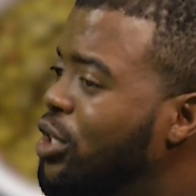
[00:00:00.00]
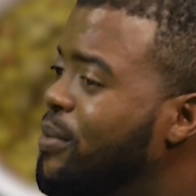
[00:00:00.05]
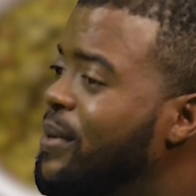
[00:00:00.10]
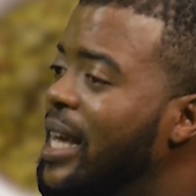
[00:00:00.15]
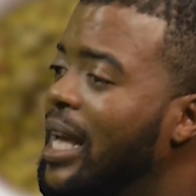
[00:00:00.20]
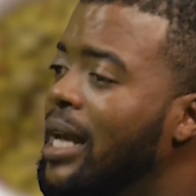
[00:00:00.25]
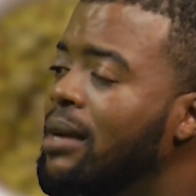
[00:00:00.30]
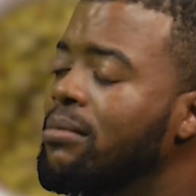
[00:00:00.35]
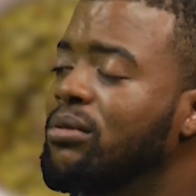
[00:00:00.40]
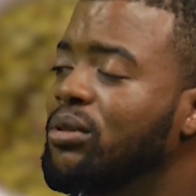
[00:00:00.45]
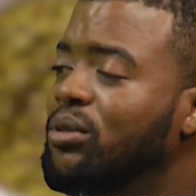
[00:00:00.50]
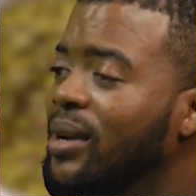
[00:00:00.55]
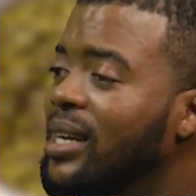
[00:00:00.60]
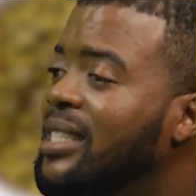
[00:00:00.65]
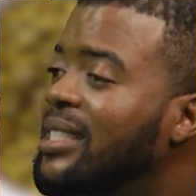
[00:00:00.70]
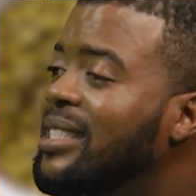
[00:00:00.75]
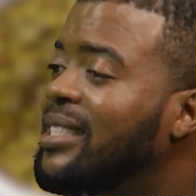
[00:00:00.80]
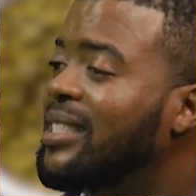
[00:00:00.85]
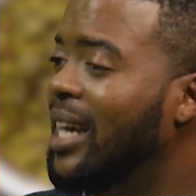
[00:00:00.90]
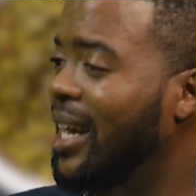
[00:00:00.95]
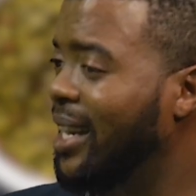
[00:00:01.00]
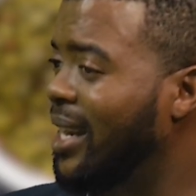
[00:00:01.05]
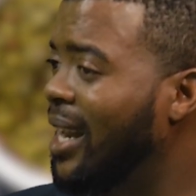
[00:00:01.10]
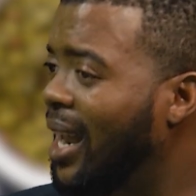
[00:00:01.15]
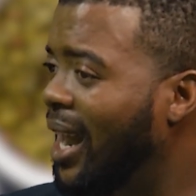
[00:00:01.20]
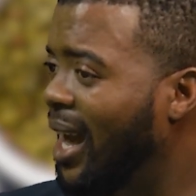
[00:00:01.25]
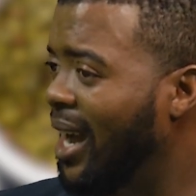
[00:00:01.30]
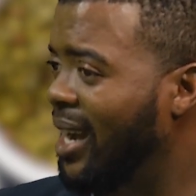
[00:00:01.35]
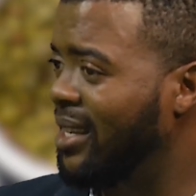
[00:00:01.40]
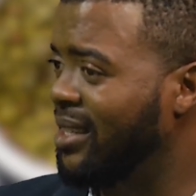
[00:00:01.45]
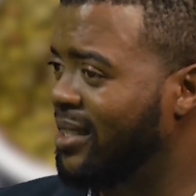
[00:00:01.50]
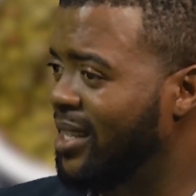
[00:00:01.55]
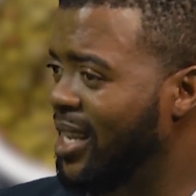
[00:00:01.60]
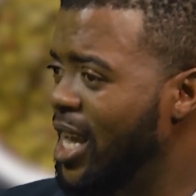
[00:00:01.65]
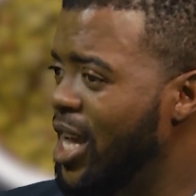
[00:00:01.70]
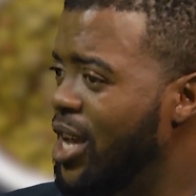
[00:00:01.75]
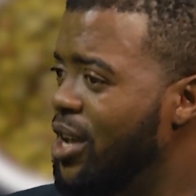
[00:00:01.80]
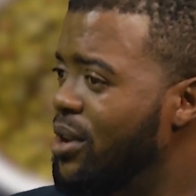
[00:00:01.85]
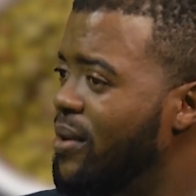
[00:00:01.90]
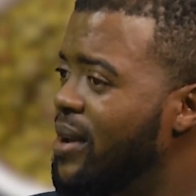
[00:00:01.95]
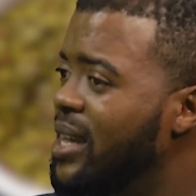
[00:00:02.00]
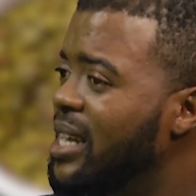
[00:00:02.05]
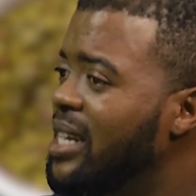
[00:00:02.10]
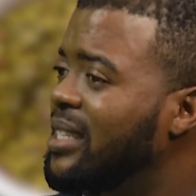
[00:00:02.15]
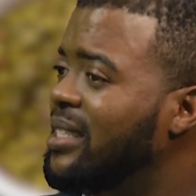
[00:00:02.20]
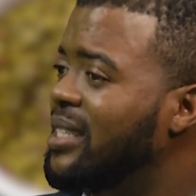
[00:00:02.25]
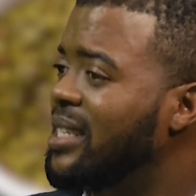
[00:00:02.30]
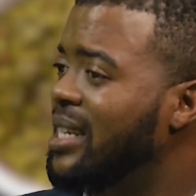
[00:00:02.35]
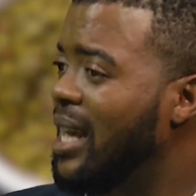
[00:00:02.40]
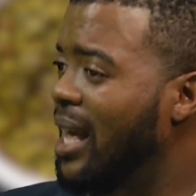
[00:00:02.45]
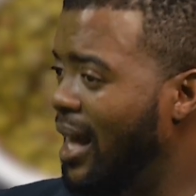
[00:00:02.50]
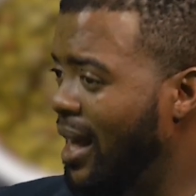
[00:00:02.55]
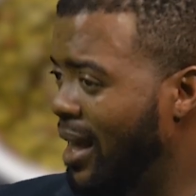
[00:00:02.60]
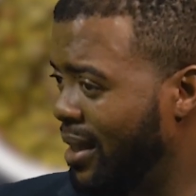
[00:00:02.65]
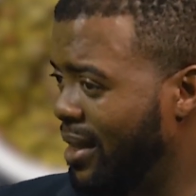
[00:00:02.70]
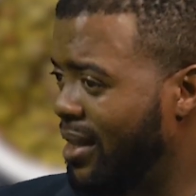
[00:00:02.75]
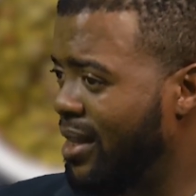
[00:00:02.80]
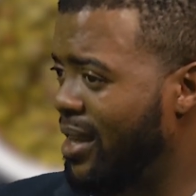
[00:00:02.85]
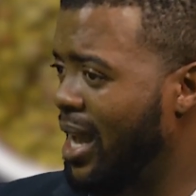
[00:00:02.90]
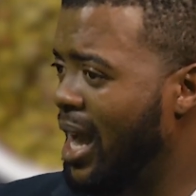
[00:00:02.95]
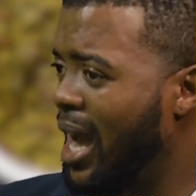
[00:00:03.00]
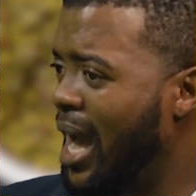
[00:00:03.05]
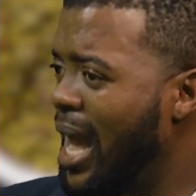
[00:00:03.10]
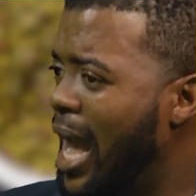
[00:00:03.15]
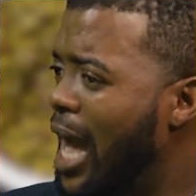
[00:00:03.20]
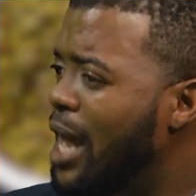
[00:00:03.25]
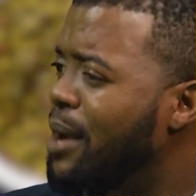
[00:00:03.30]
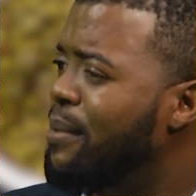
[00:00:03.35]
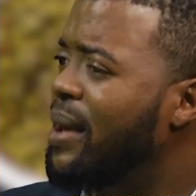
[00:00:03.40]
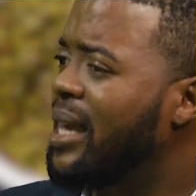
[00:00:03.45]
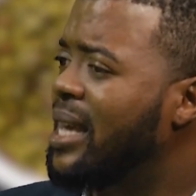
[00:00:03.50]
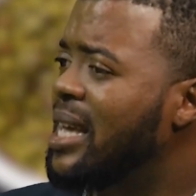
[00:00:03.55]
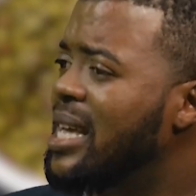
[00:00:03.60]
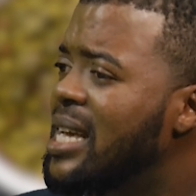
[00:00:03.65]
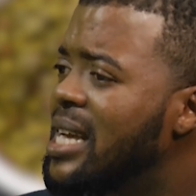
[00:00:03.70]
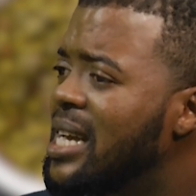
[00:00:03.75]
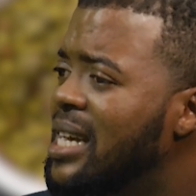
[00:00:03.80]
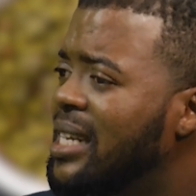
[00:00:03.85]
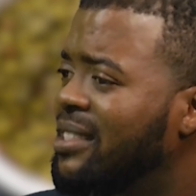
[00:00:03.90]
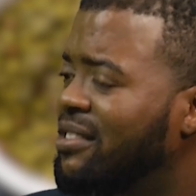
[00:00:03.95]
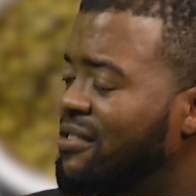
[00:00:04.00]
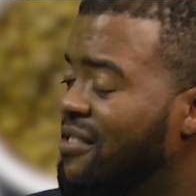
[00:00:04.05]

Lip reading: to be able to internalize, you know, eating healthier and making it